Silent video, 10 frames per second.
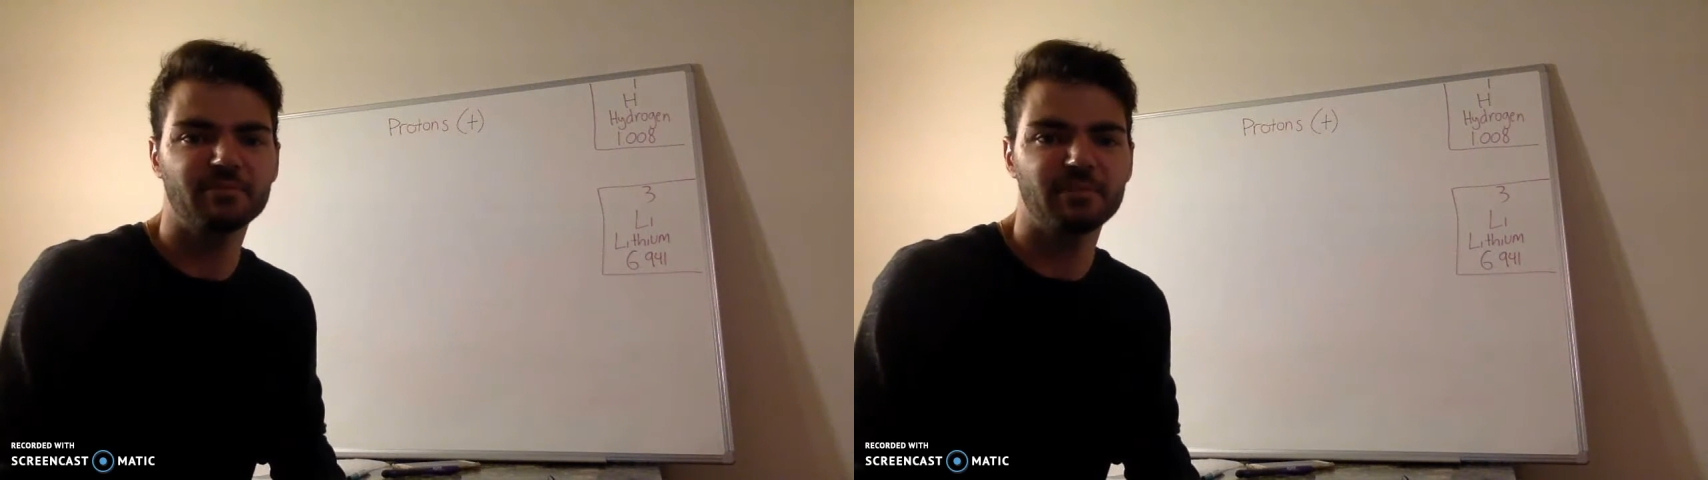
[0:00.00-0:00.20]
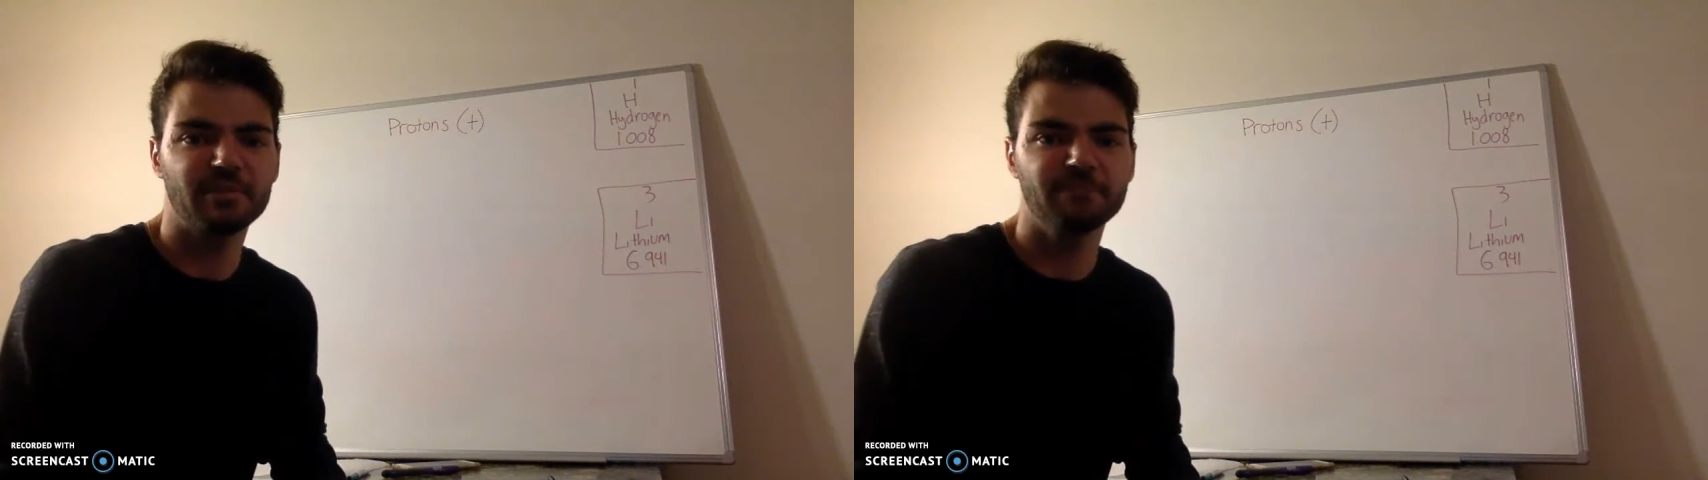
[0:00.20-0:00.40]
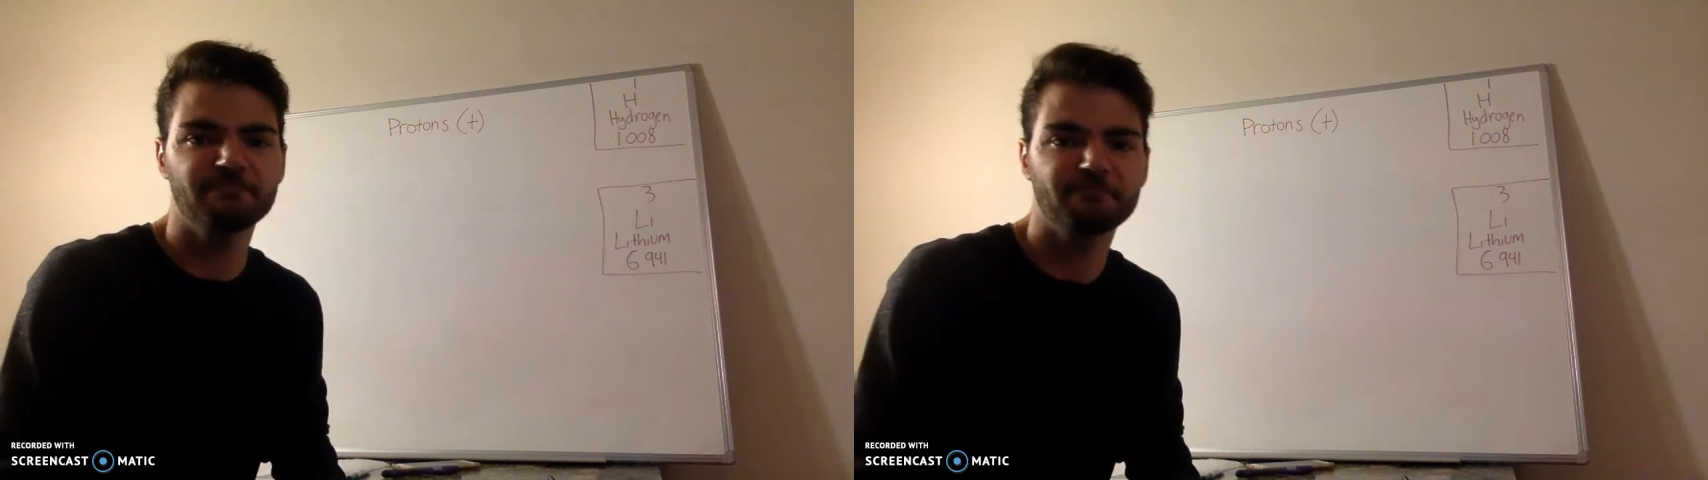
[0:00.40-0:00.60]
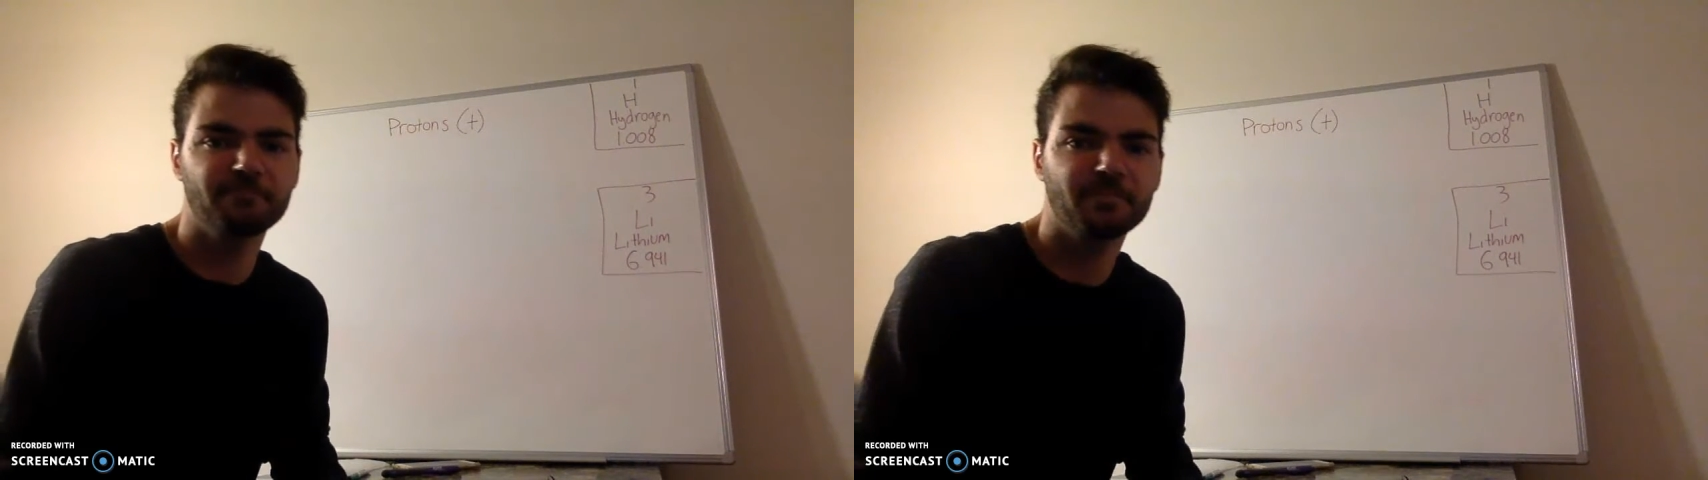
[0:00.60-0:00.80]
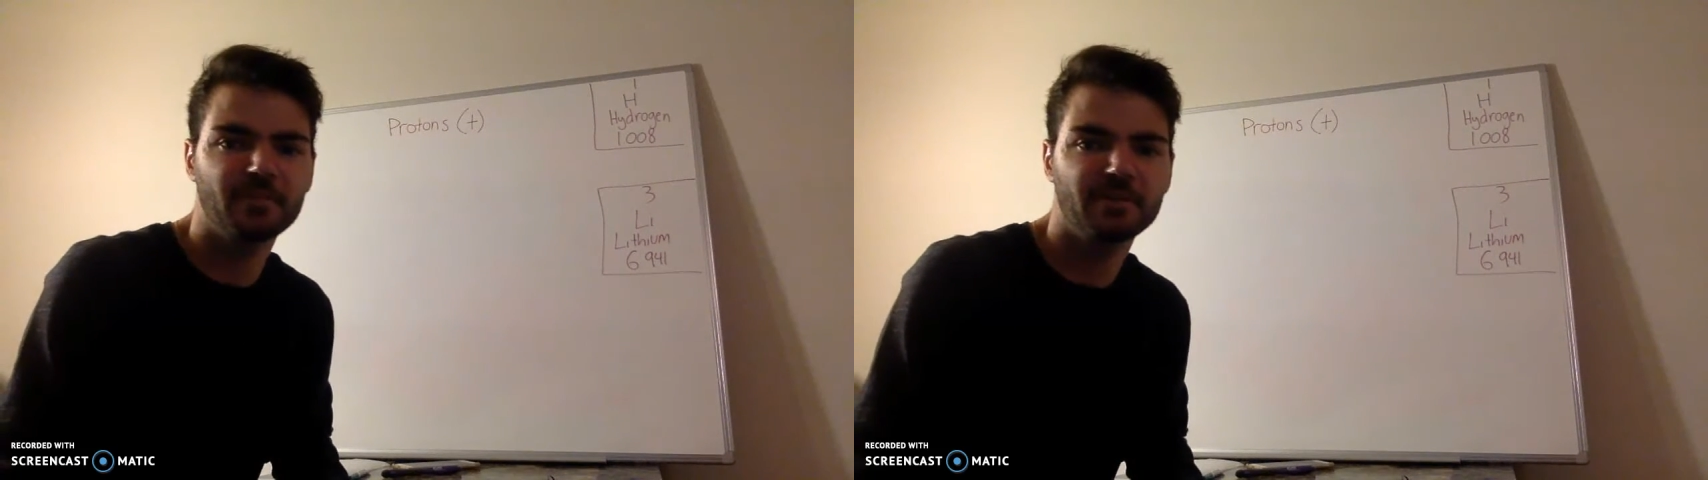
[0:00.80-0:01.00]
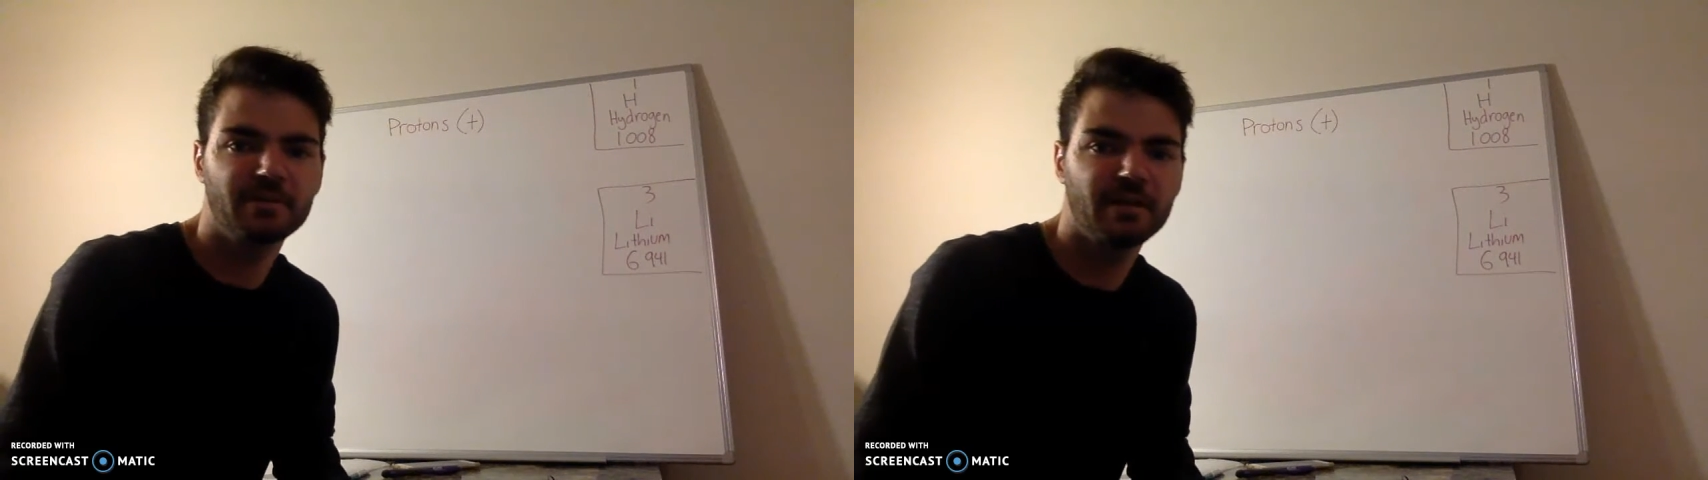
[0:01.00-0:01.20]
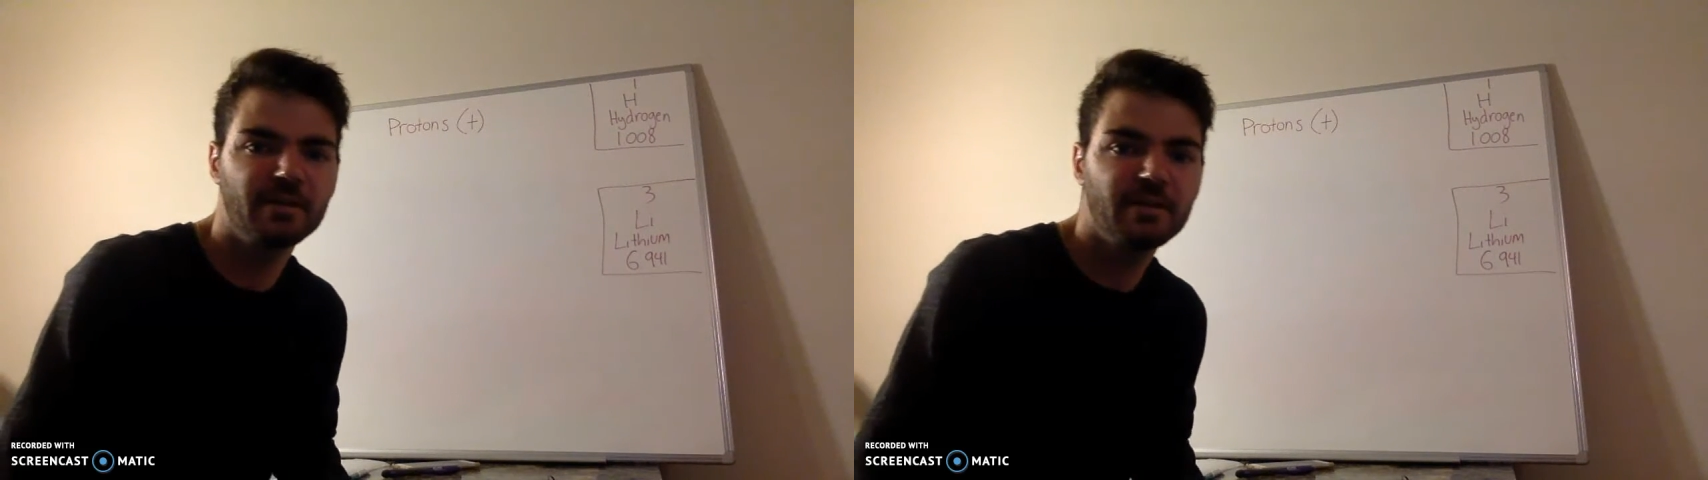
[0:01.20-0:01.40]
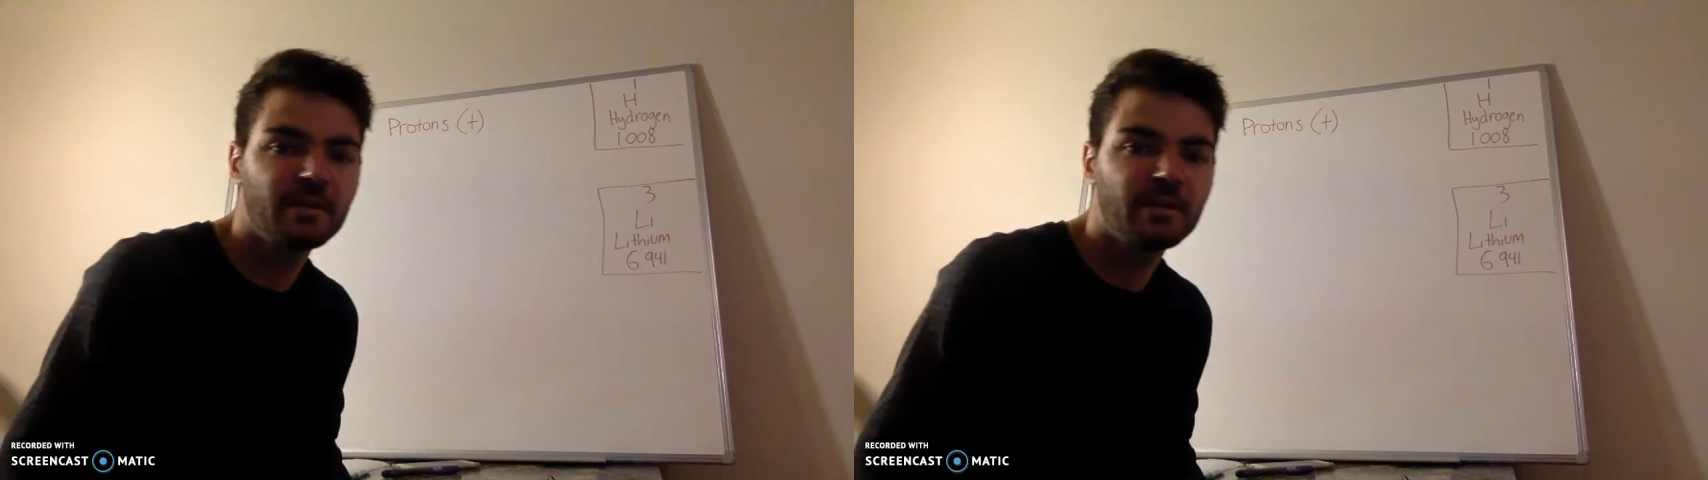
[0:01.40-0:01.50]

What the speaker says: P. Okay.